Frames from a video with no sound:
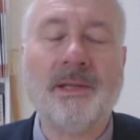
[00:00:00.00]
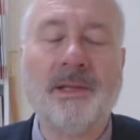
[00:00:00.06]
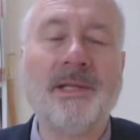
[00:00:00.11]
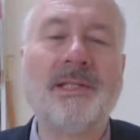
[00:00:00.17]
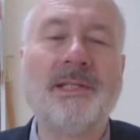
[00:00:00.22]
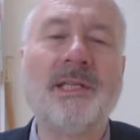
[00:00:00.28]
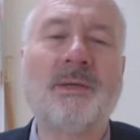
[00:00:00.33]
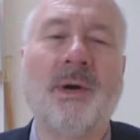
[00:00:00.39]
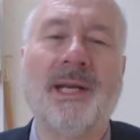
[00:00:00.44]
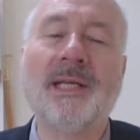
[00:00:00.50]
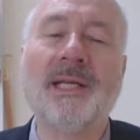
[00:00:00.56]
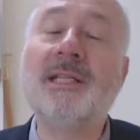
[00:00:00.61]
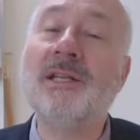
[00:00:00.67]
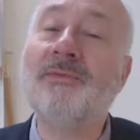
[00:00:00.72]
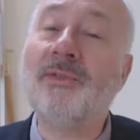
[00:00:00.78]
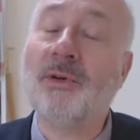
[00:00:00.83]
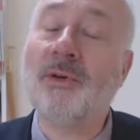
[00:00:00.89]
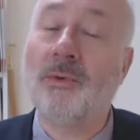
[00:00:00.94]
Now, this is quite a
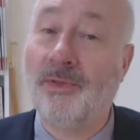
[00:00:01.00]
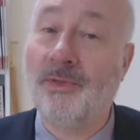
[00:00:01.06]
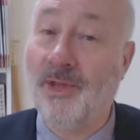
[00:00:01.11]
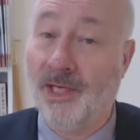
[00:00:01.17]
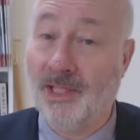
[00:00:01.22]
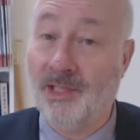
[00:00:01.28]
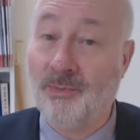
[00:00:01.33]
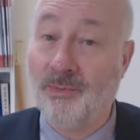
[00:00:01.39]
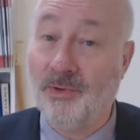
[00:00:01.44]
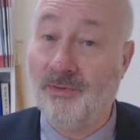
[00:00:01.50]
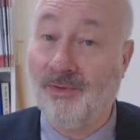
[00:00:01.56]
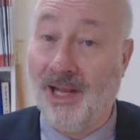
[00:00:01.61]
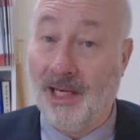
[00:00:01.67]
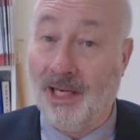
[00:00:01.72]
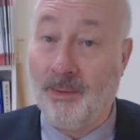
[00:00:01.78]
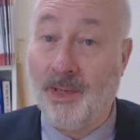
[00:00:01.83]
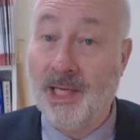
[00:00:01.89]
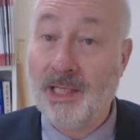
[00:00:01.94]
difficult thing to
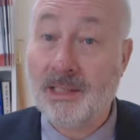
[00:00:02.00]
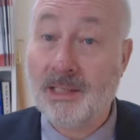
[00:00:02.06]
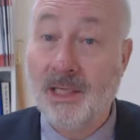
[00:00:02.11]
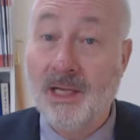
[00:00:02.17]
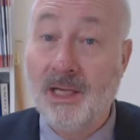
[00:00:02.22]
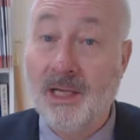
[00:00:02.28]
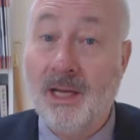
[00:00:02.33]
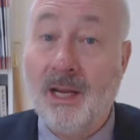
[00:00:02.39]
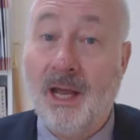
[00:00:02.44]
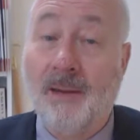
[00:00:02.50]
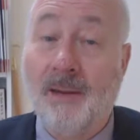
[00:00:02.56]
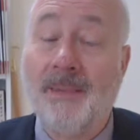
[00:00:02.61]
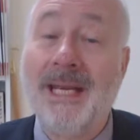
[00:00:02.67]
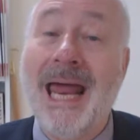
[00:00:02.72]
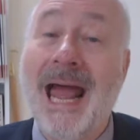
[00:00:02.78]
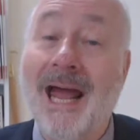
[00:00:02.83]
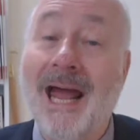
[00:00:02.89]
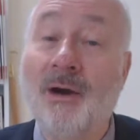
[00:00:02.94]
evaluate. I
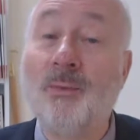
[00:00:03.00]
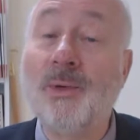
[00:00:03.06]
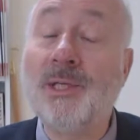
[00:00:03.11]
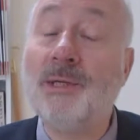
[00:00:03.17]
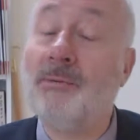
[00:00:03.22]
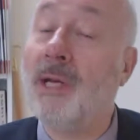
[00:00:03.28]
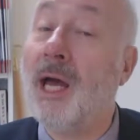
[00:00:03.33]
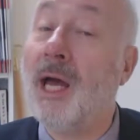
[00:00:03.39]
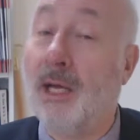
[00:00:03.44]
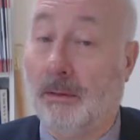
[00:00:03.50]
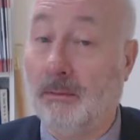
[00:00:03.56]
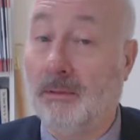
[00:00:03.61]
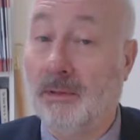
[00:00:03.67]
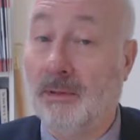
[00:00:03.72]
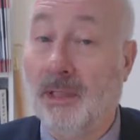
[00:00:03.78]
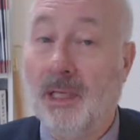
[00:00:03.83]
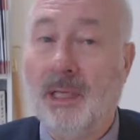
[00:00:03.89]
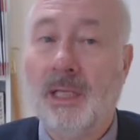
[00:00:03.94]
mean, how would you know?
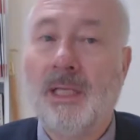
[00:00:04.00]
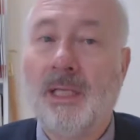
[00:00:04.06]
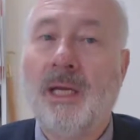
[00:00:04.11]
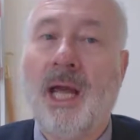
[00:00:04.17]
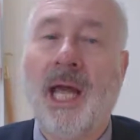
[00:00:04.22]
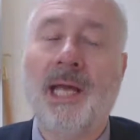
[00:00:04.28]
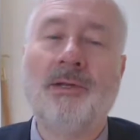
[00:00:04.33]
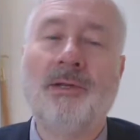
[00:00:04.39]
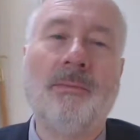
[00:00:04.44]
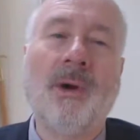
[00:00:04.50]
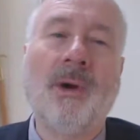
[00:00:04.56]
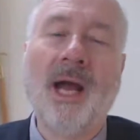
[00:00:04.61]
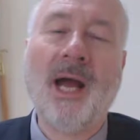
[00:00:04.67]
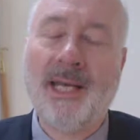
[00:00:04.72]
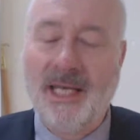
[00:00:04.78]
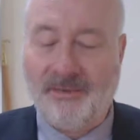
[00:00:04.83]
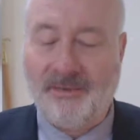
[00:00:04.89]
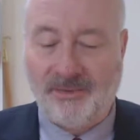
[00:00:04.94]
And you
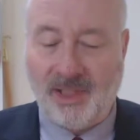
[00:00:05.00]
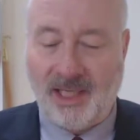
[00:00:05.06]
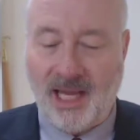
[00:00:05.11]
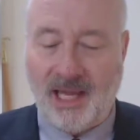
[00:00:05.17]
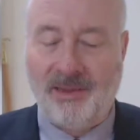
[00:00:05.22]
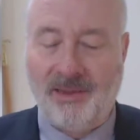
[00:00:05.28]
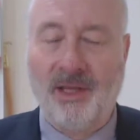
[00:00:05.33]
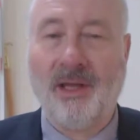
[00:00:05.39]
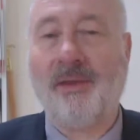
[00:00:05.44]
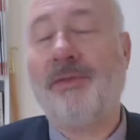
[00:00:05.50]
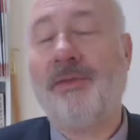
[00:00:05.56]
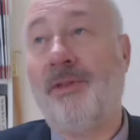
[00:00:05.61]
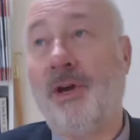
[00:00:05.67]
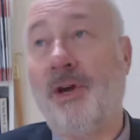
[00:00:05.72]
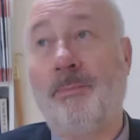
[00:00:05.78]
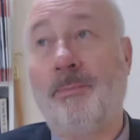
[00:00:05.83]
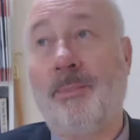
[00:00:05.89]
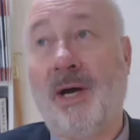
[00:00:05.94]
might have to gather
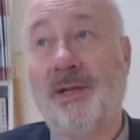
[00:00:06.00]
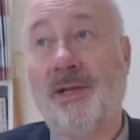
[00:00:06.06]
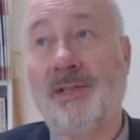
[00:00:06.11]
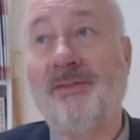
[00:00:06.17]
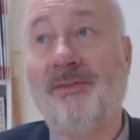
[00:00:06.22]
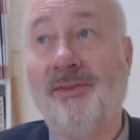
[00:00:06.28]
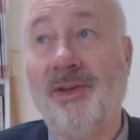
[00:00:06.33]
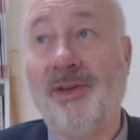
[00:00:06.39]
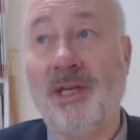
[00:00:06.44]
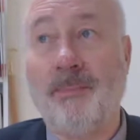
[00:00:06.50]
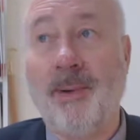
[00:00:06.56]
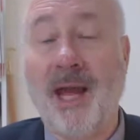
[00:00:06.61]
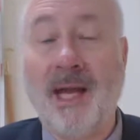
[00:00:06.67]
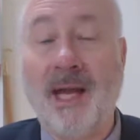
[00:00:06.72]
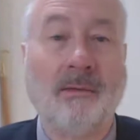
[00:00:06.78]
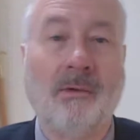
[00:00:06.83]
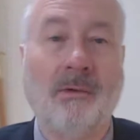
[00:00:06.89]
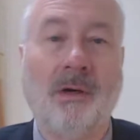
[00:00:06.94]
third-party
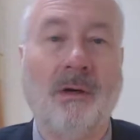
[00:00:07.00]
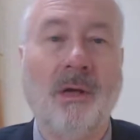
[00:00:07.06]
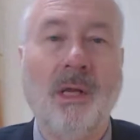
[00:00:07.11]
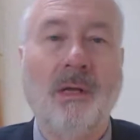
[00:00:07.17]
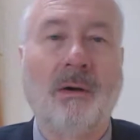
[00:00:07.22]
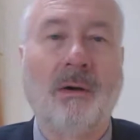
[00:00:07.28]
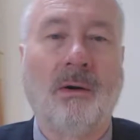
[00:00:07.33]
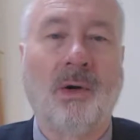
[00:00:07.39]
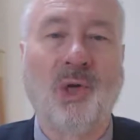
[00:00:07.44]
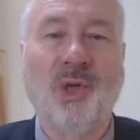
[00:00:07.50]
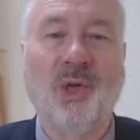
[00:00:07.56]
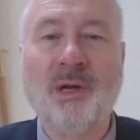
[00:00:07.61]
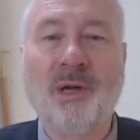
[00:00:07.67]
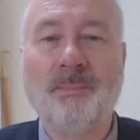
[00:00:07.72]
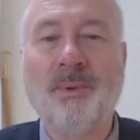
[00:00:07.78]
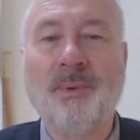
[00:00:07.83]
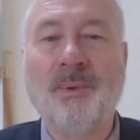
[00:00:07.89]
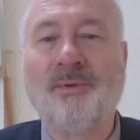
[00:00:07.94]
feedback or
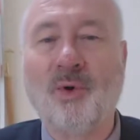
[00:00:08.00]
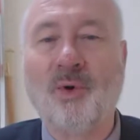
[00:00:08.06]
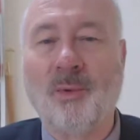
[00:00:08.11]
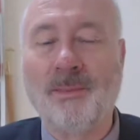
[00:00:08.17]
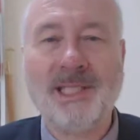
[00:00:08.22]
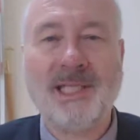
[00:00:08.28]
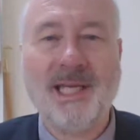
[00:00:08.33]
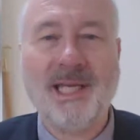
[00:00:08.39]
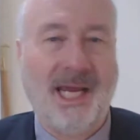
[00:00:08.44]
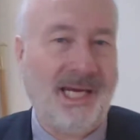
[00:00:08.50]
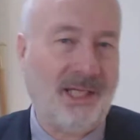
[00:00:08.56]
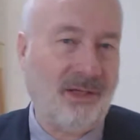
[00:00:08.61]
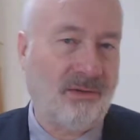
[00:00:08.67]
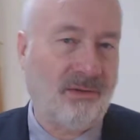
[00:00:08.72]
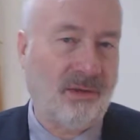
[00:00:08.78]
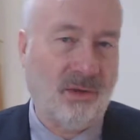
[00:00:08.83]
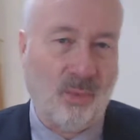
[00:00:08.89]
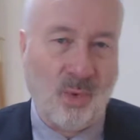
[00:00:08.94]
look at performance
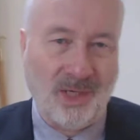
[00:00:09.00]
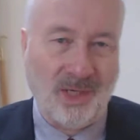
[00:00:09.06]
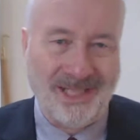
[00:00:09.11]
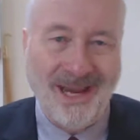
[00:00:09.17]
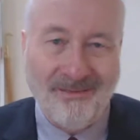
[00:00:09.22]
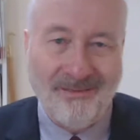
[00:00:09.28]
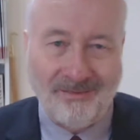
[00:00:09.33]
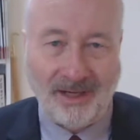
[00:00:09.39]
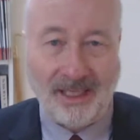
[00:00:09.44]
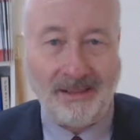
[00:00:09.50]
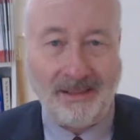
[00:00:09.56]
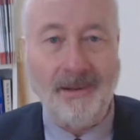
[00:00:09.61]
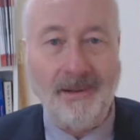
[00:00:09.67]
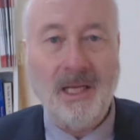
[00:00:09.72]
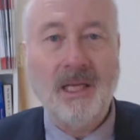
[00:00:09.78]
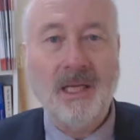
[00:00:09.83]
data or whatever